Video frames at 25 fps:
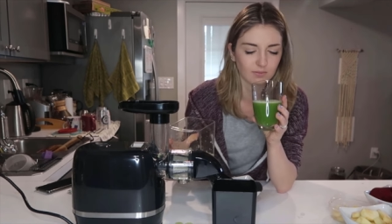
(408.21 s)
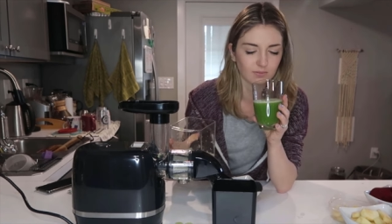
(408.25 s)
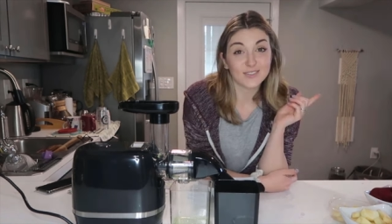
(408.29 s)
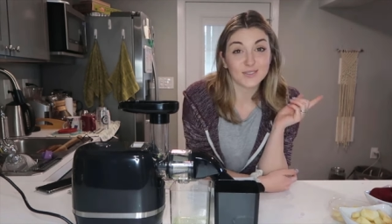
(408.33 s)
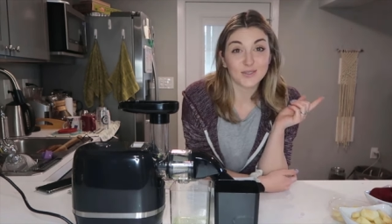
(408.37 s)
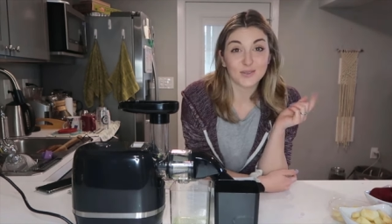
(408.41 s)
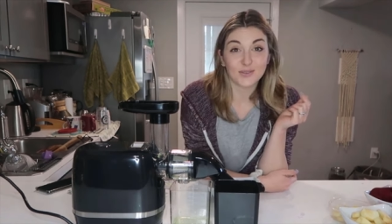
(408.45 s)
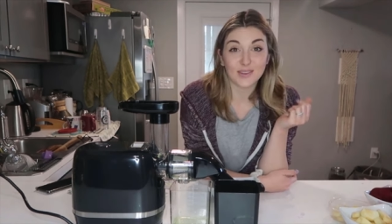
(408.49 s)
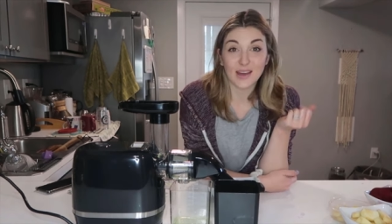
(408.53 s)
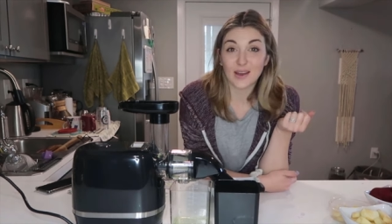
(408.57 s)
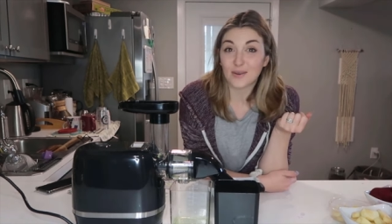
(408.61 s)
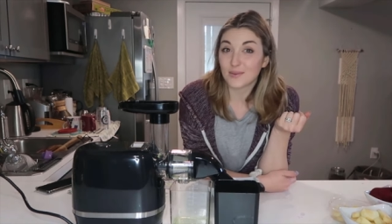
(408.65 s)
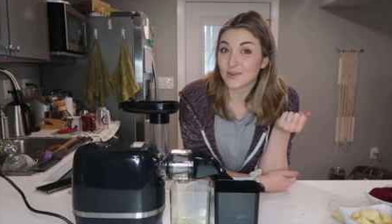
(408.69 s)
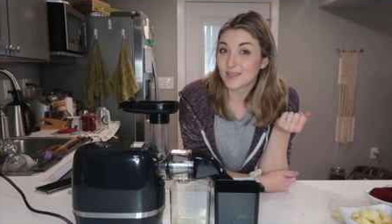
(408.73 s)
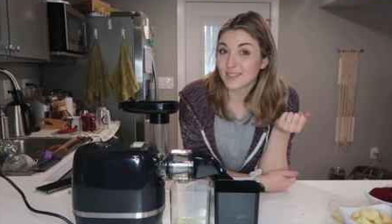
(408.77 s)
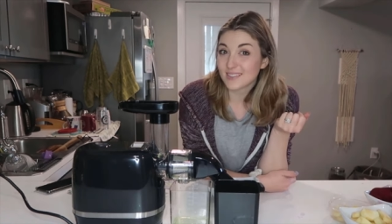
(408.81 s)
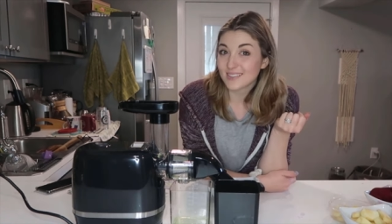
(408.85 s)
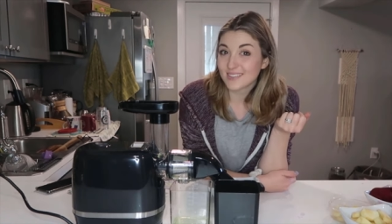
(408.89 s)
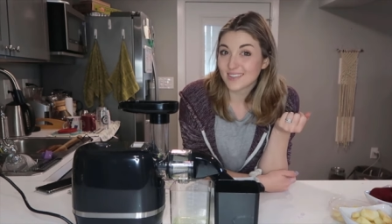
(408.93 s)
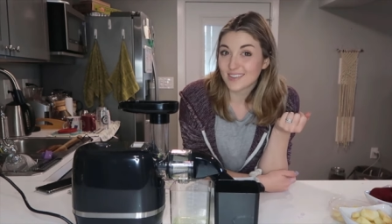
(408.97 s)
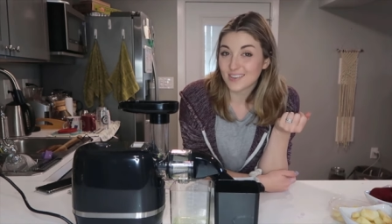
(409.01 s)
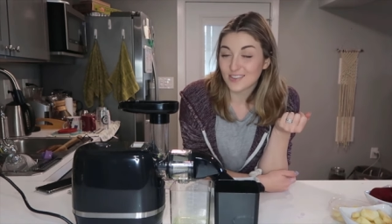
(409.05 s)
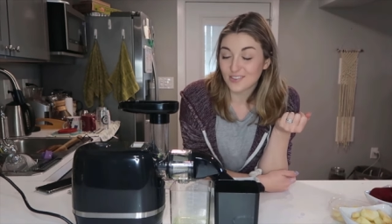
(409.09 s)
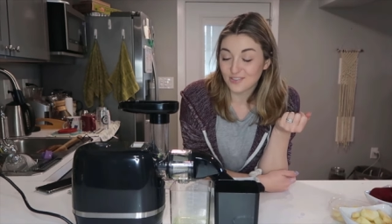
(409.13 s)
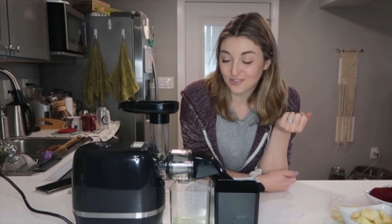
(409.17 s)
So that
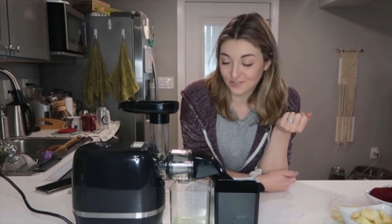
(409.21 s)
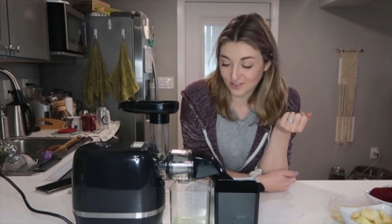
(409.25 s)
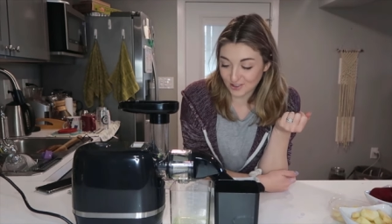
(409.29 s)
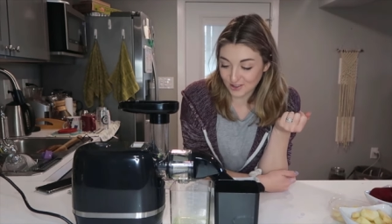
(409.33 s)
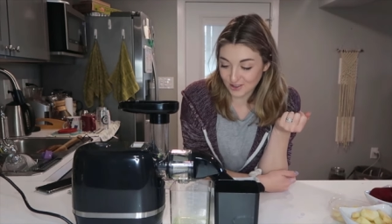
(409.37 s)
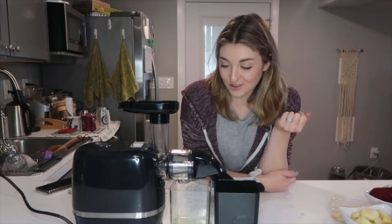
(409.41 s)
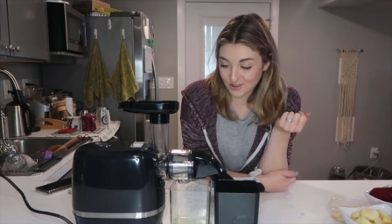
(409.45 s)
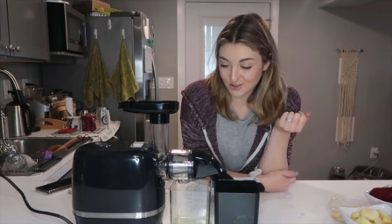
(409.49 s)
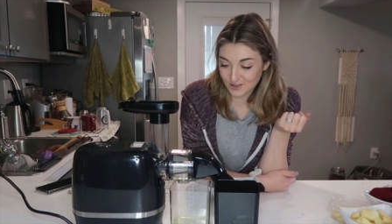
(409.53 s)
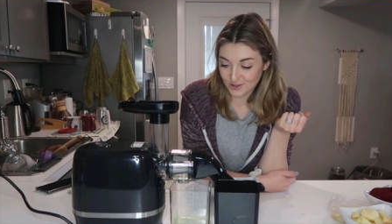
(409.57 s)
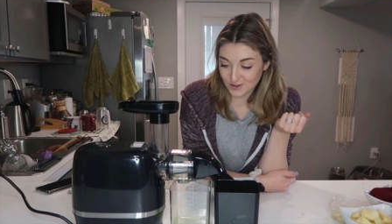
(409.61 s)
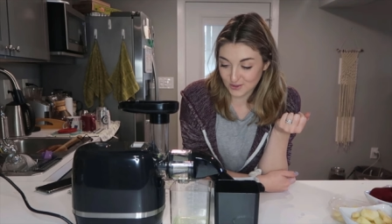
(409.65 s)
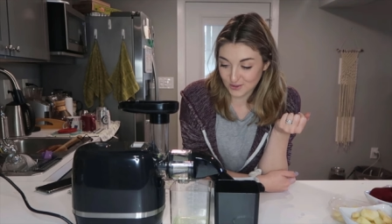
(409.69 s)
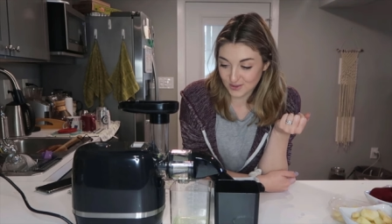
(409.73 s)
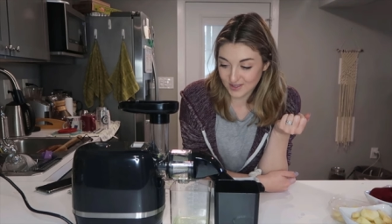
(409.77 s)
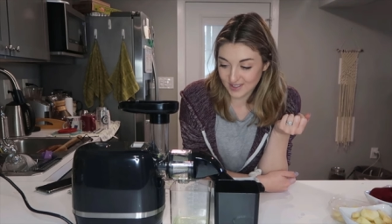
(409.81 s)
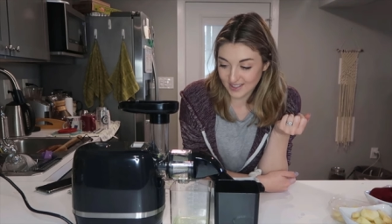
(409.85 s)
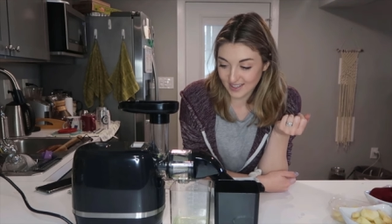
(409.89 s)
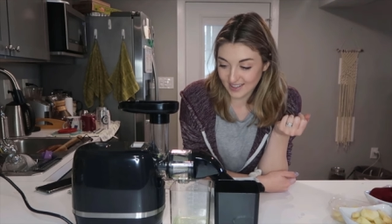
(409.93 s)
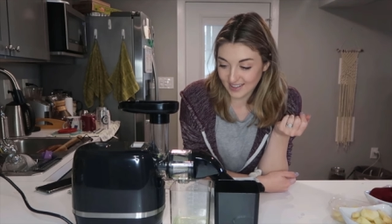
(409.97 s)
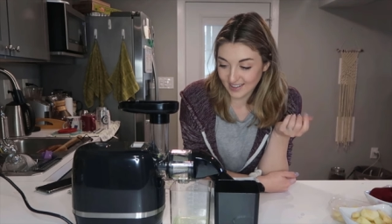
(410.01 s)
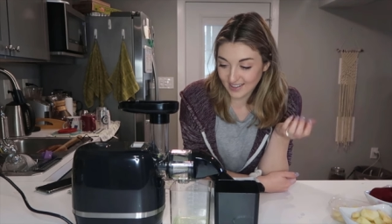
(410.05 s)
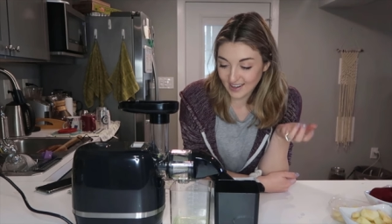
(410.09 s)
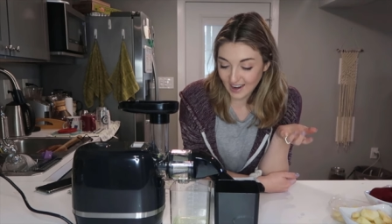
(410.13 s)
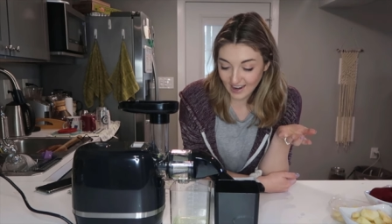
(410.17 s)
was the first
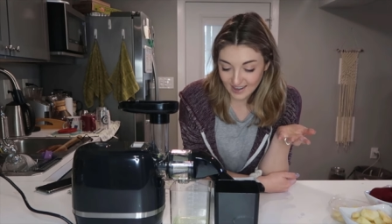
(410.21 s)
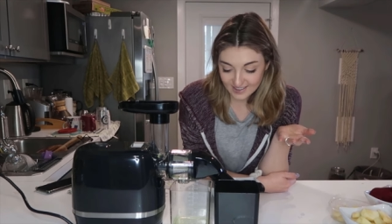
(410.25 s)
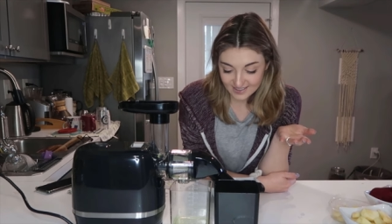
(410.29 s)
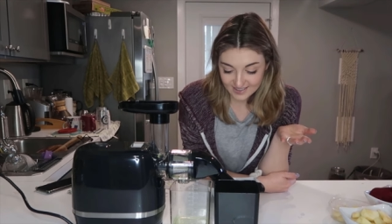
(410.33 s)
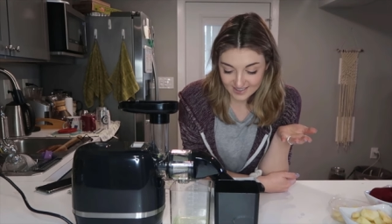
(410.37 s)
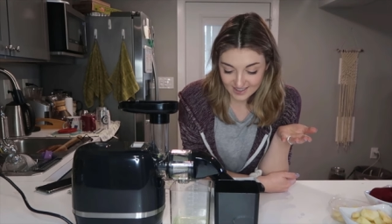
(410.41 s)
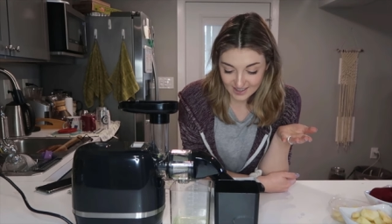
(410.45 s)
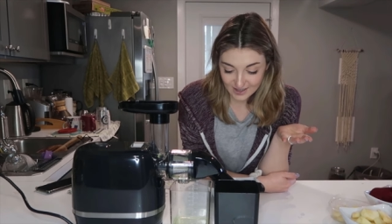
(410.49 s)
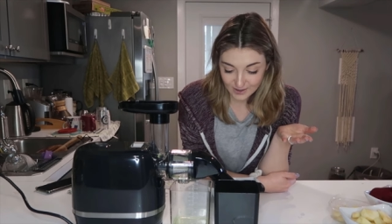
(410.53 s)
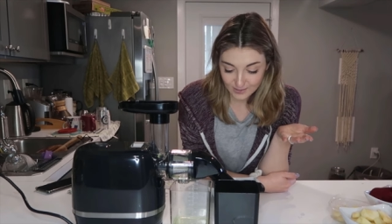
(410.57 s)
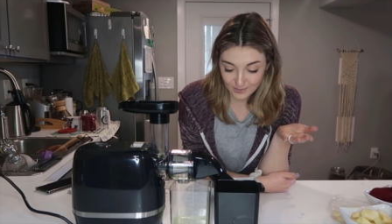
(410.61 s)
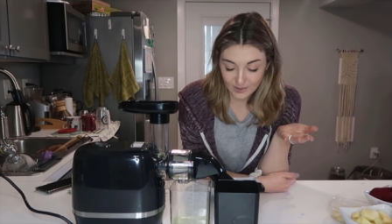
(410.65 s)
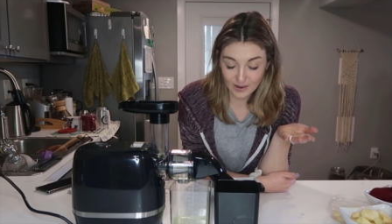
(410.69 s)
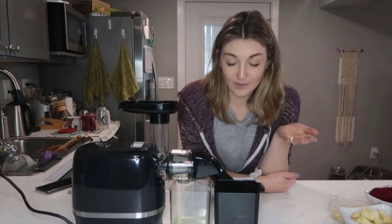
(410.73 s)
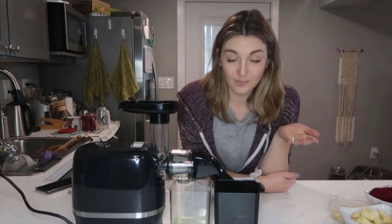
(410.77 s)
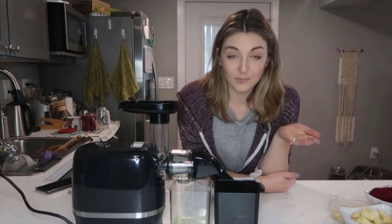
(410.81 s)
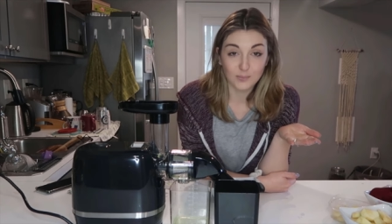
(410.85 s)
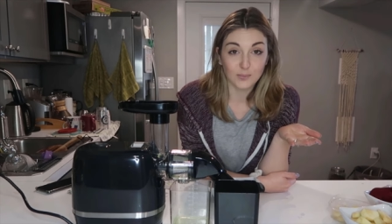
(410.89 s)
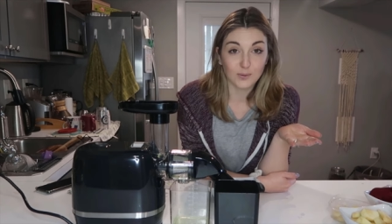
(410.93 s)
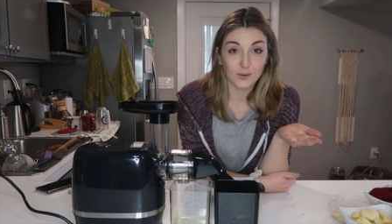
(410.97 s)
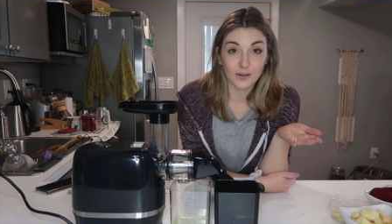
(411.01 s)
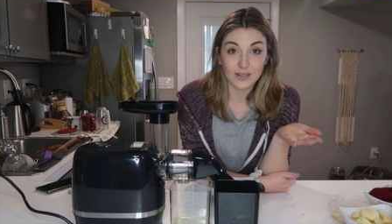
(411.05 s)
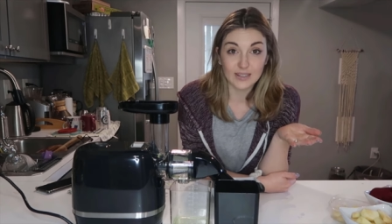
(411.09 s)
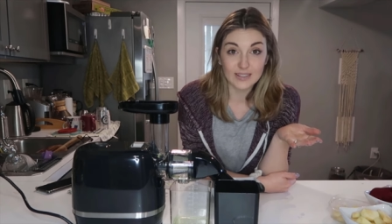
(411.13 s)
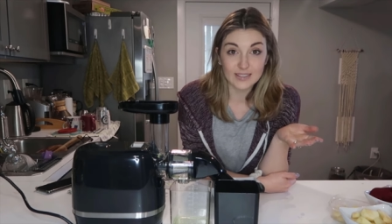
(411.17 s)
juicing. I'd say it went
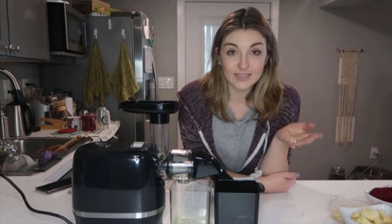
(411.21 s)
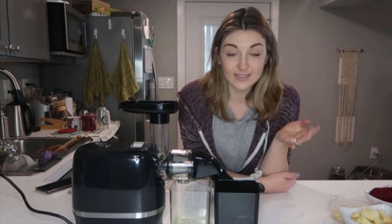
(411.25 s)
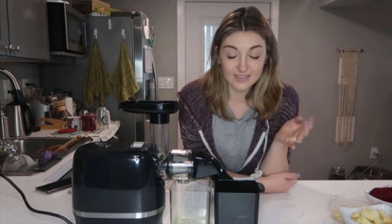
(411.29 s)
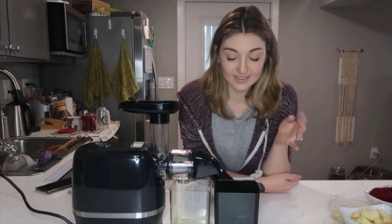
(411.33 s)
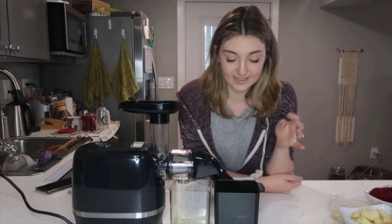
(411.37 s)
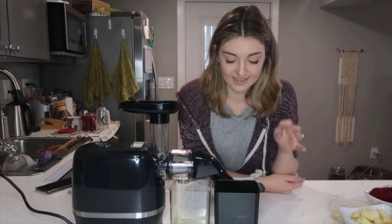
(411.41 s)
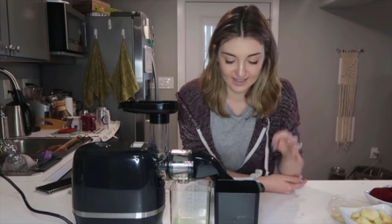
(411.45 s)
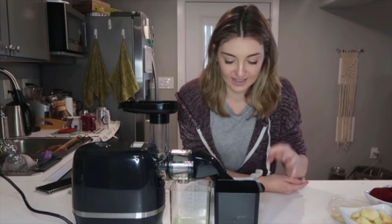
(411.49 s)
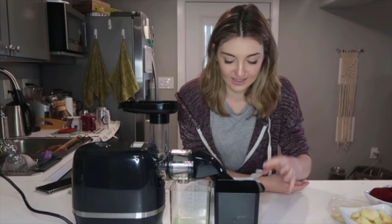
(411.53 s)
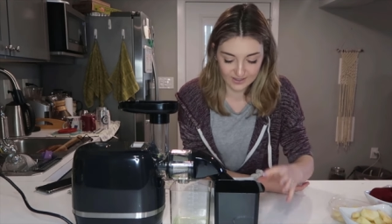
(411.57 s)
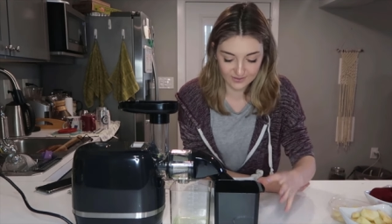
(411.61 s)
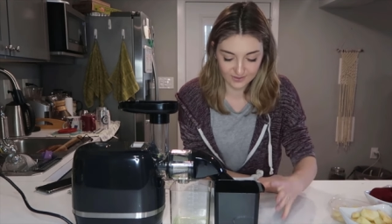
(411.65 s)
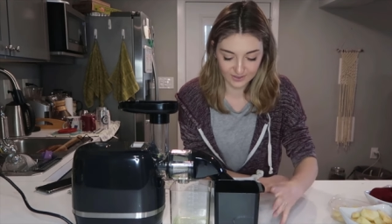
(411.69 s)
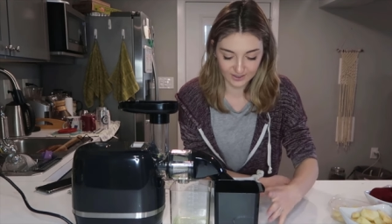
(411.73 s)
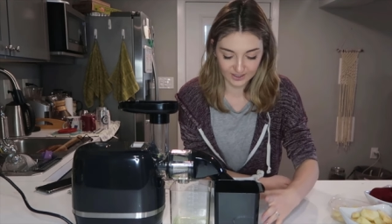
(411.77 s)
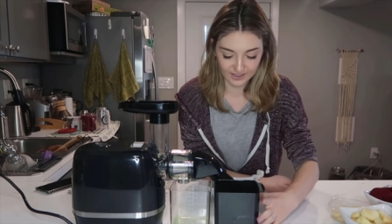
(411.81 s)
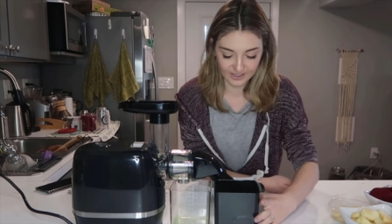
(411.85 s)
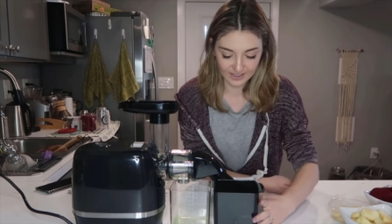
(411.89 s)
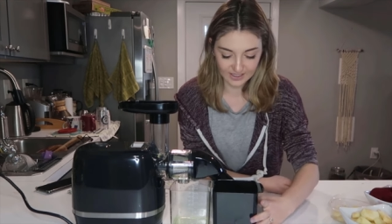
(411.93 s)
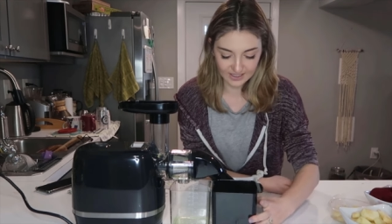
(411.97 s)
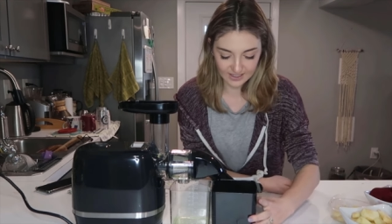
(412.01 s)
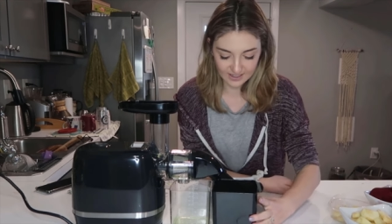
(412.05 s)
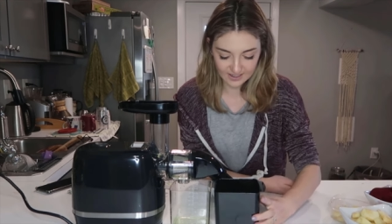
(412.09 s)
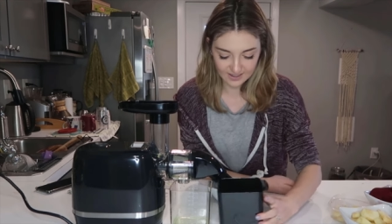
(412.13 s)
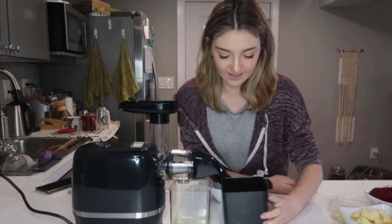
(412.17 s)
pretty
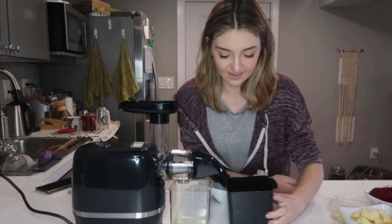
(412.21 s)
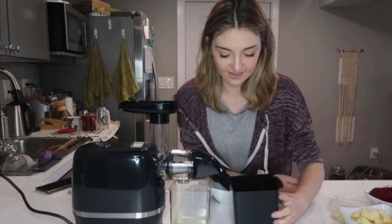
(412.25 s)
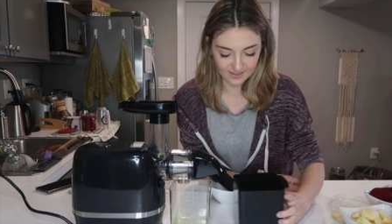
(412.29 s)
successfully.